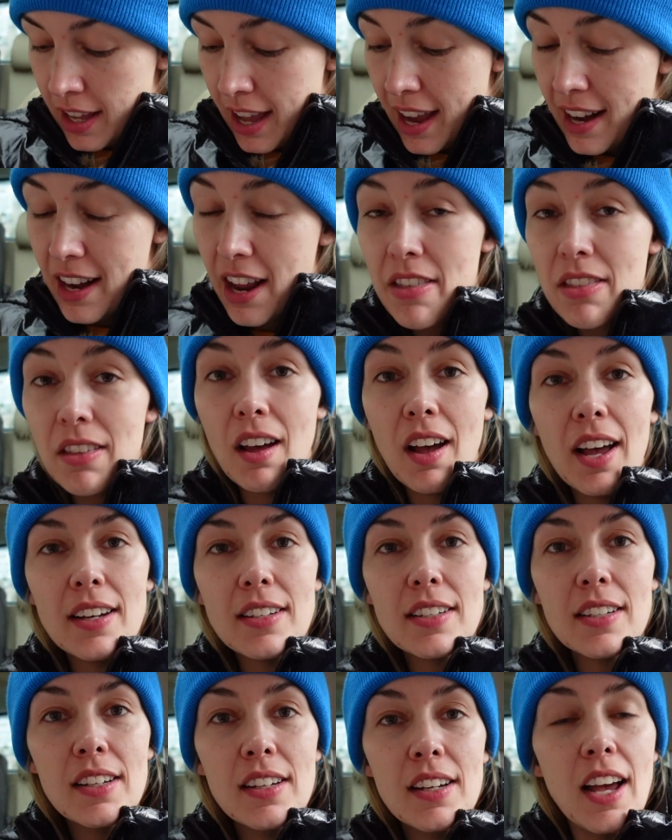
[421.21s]
and I
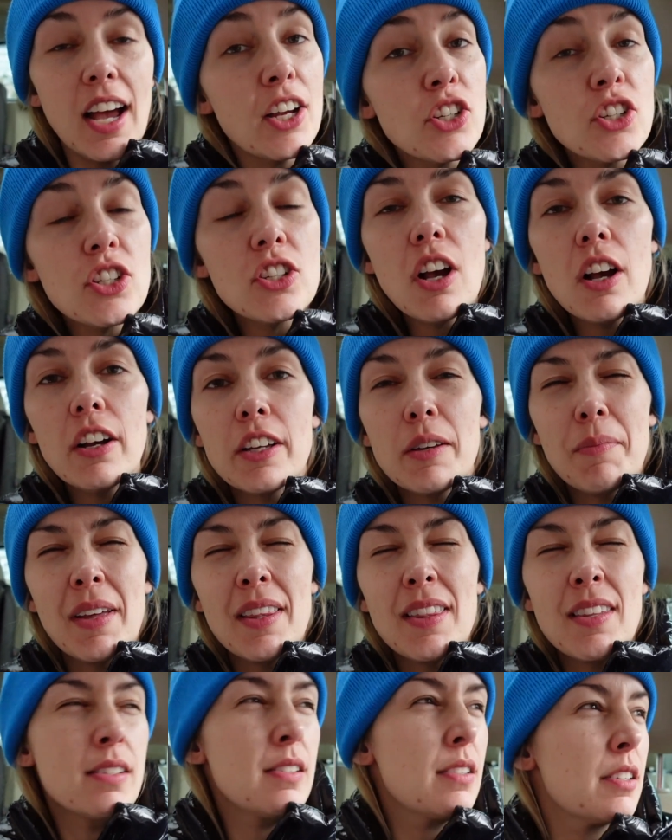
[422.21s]
thought I should
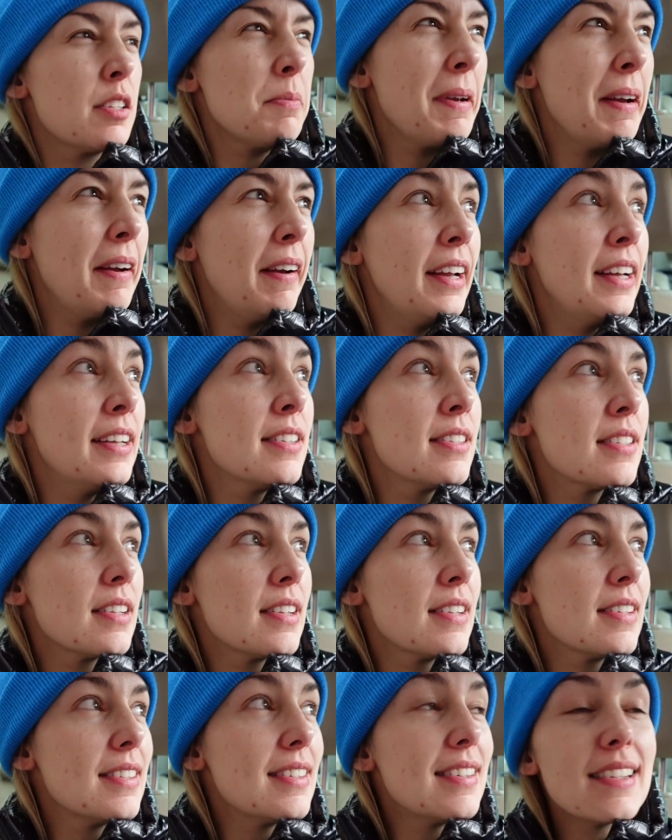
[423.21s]
document this experience
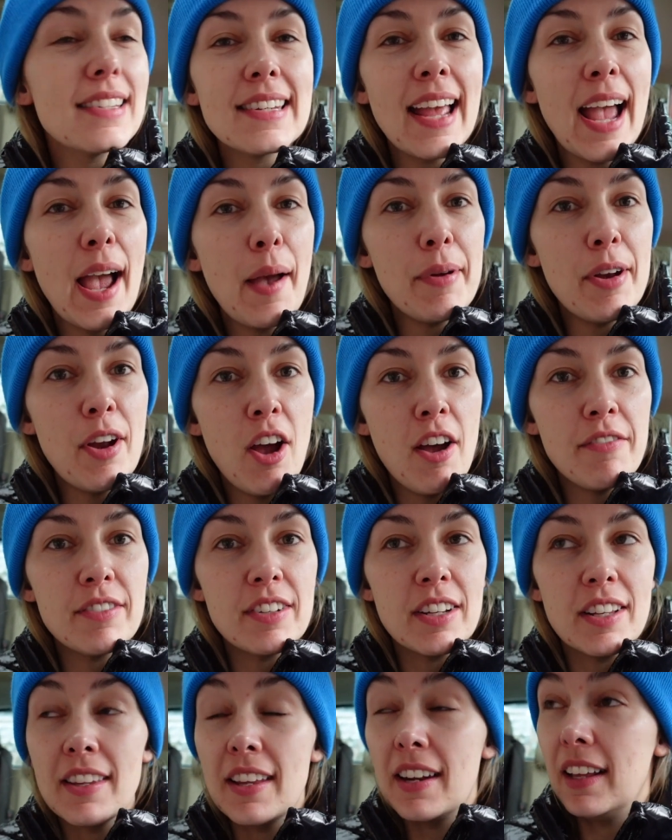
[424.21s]
because it doesn't happen
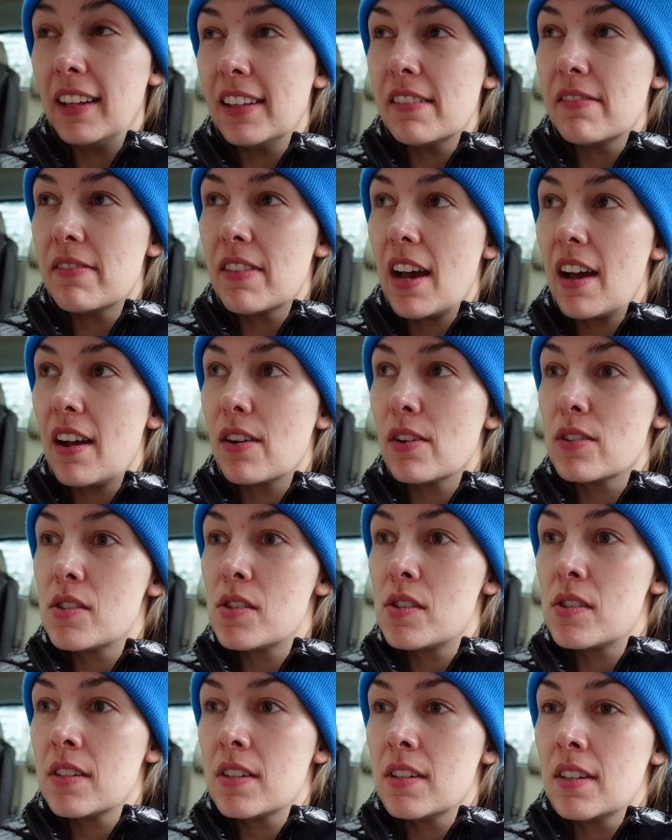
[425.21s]
often that I leave the
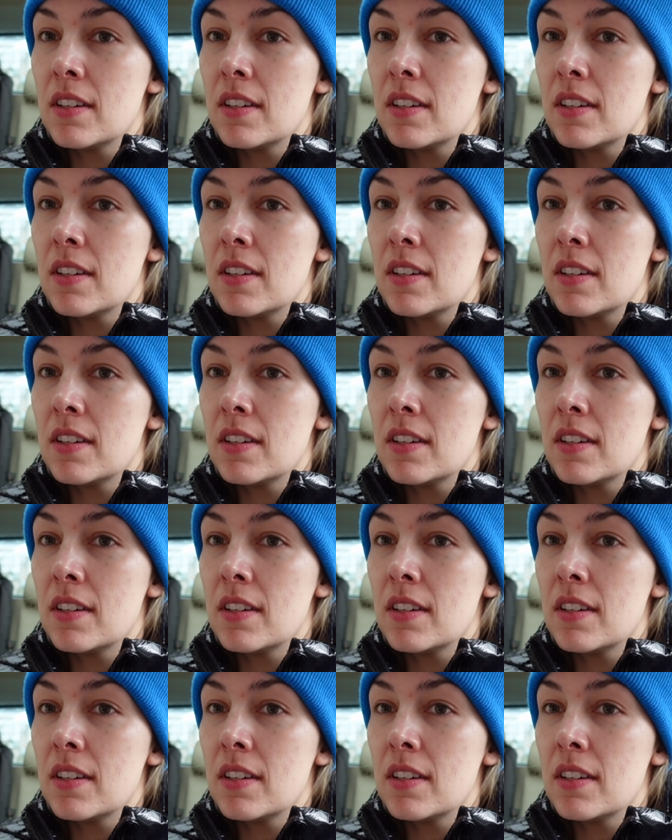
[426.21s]
house.